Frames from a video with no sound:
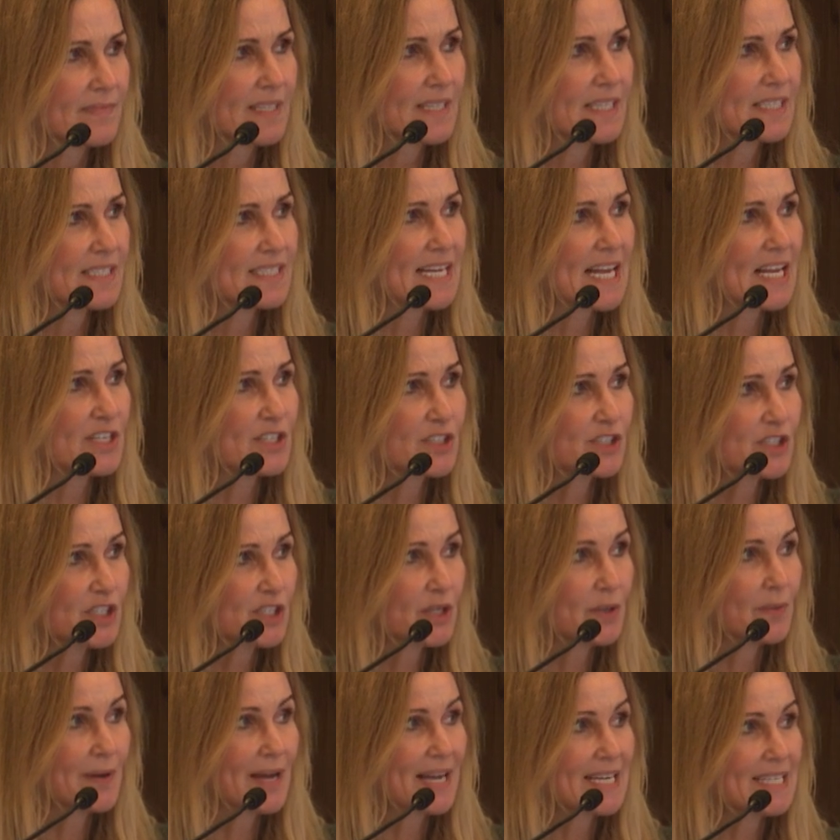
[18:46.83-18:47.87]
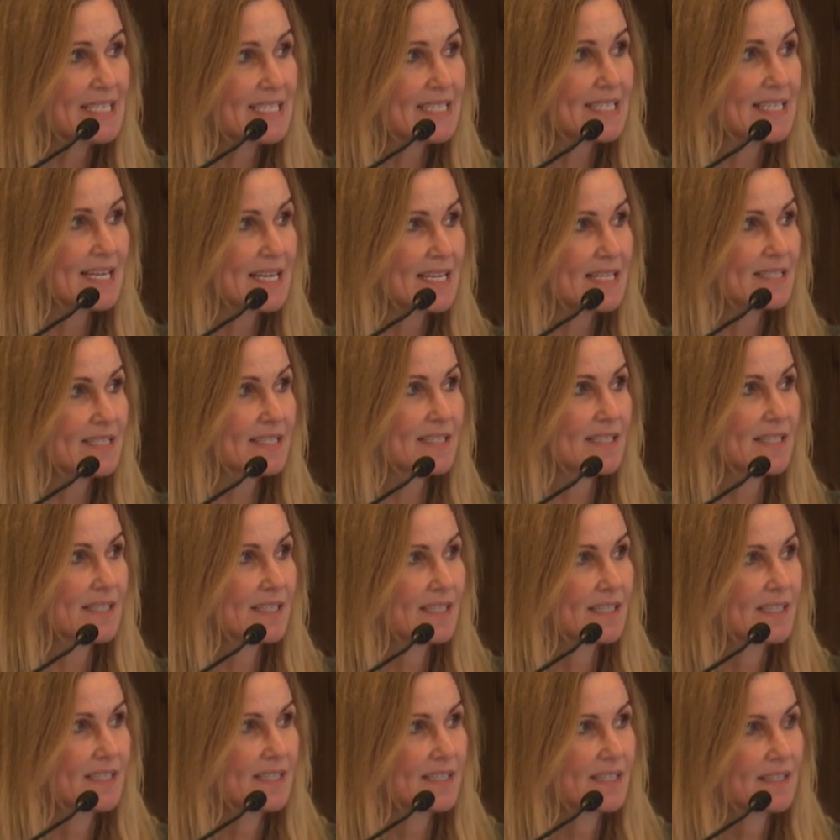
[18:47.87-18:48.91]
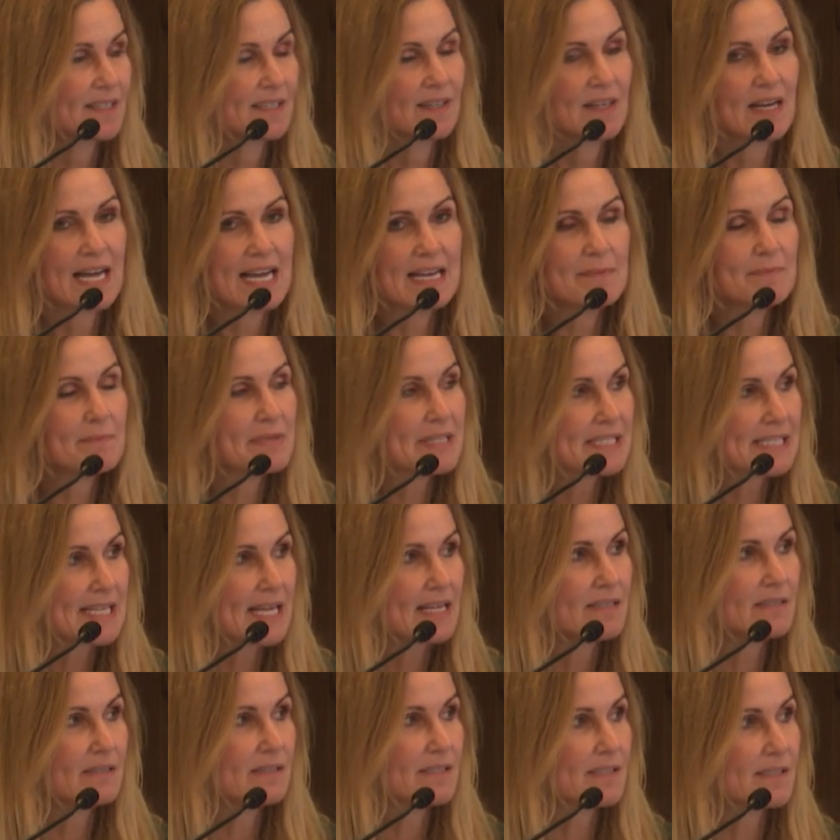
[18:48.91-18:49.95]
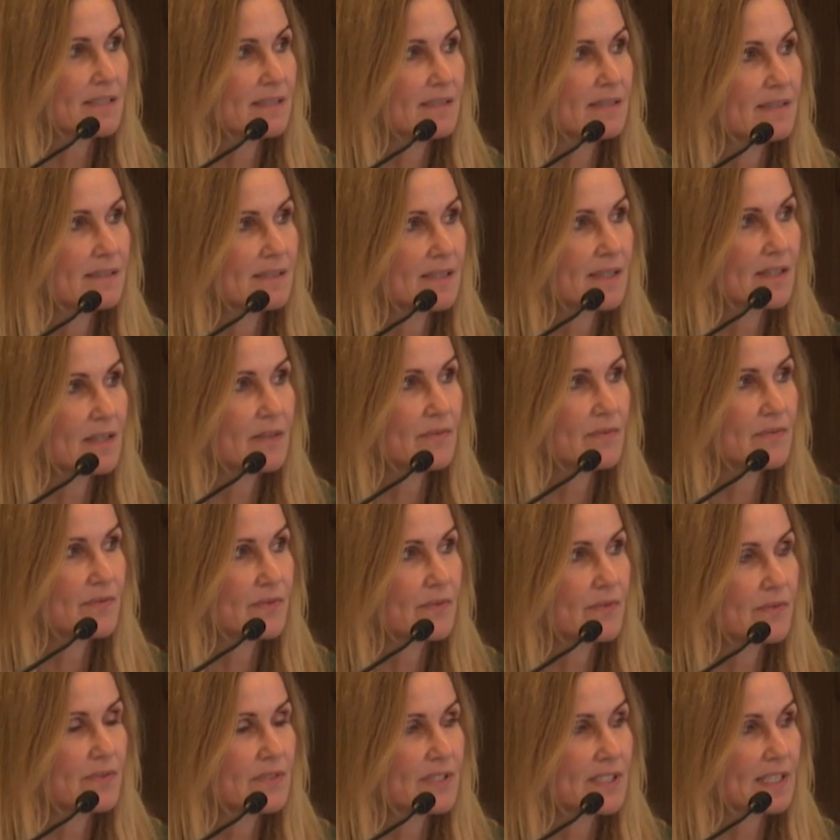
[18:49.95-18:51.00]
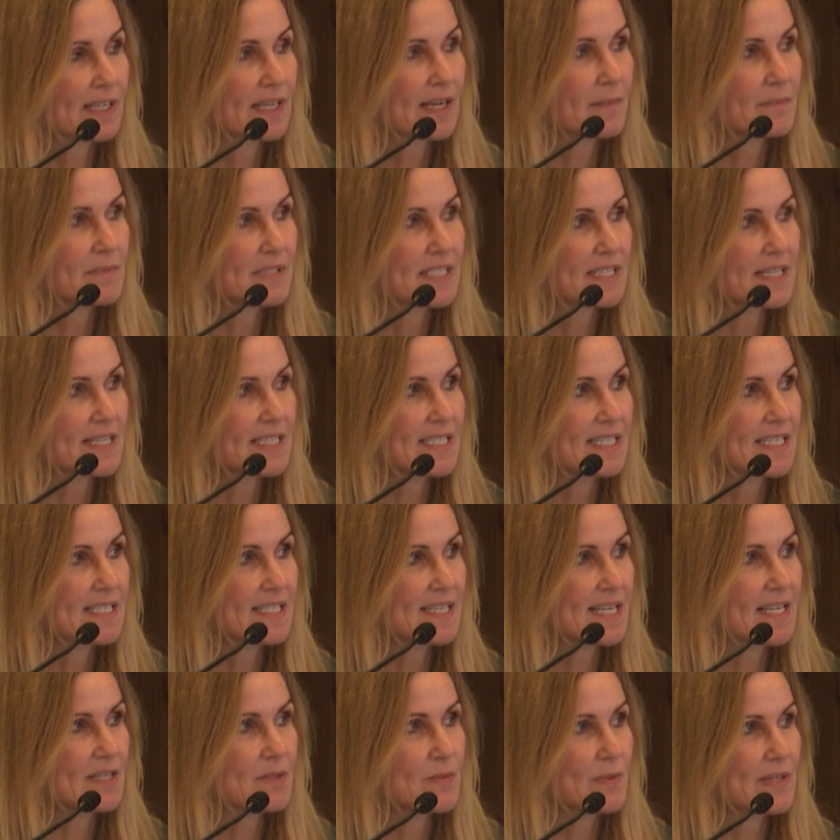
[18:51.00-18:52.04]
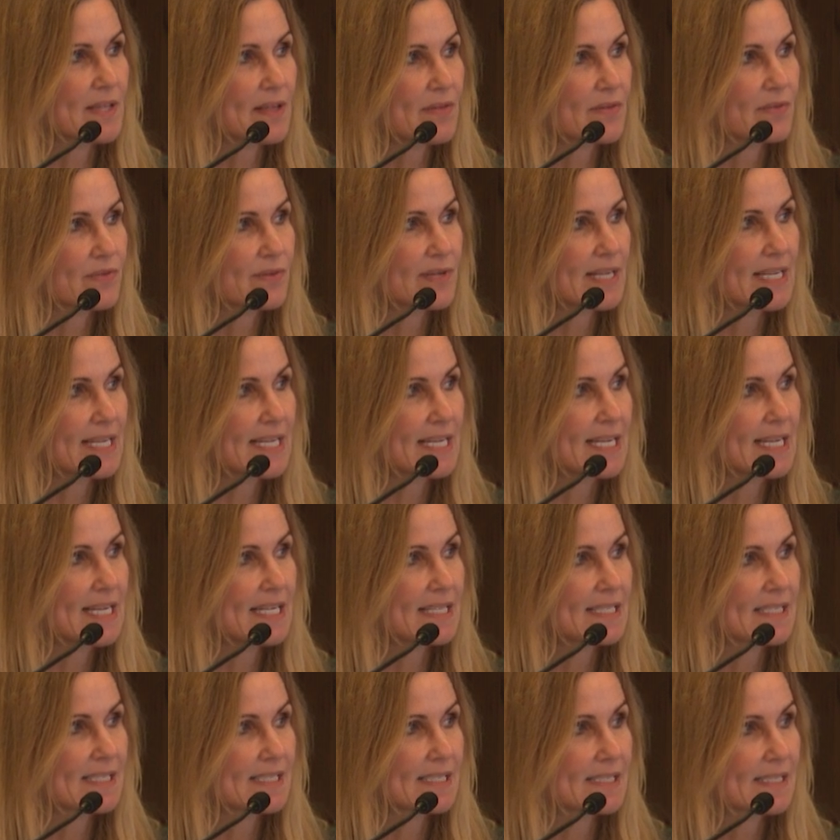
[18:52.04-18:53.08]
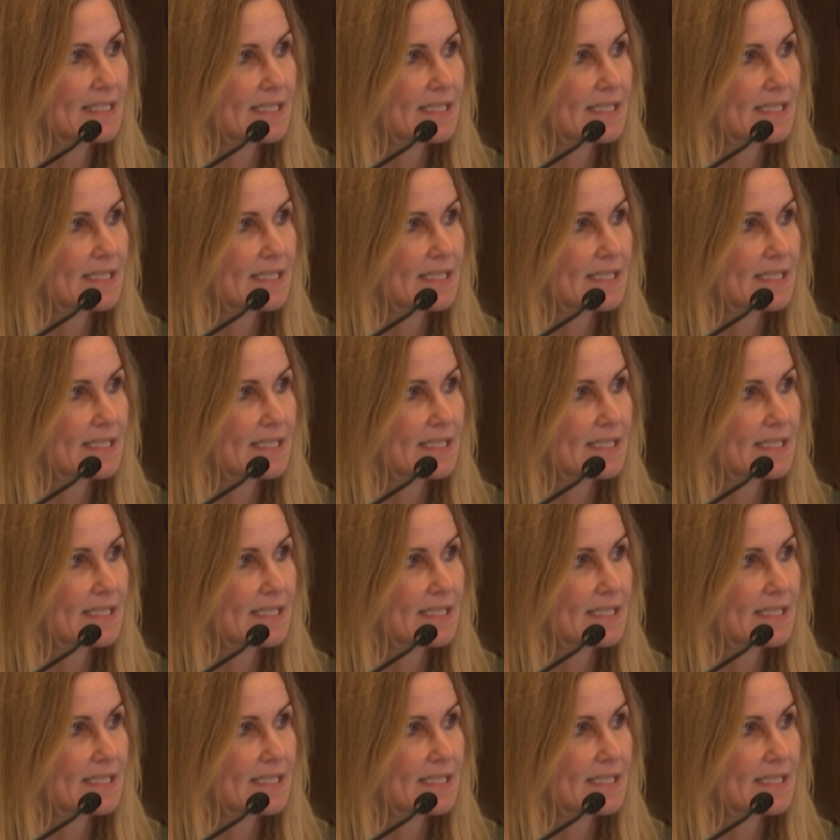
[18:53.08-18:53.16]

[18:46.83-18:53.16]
Stage 2A disease, 8% have succumbed to the disease within 3 years,